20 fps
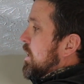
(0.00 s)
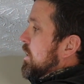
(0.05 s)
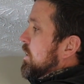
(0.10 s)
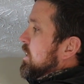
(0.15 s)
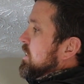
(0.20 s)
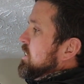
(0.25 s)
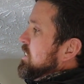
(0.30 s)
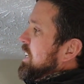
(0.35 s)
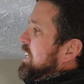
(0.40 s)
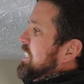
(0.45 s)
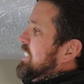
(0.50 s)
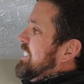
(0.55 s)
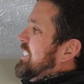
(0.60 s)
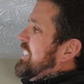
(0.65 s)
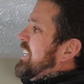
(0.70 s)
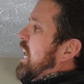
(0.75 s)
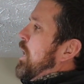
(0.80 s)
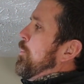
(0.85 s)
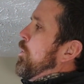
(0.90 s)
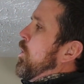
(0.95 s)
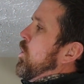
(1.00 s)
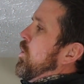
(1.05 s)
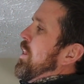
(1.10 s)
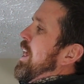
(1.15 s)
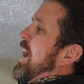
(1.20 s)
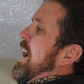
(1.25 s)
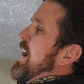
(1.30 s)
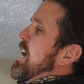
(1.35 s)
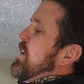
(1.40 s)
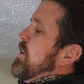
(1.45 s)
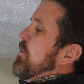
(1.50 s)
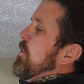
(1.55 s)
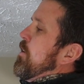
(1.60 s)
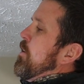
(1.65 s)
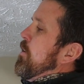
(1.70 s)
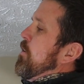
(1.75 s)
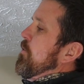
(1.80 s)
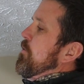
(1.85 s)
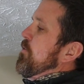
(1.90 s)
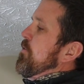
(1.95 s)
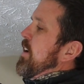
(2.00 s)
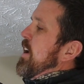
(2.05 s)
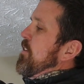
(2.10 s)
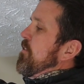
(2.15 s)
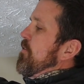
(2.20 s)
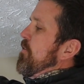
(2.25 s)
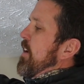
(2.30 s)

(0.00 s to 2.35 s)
This is a double lined vent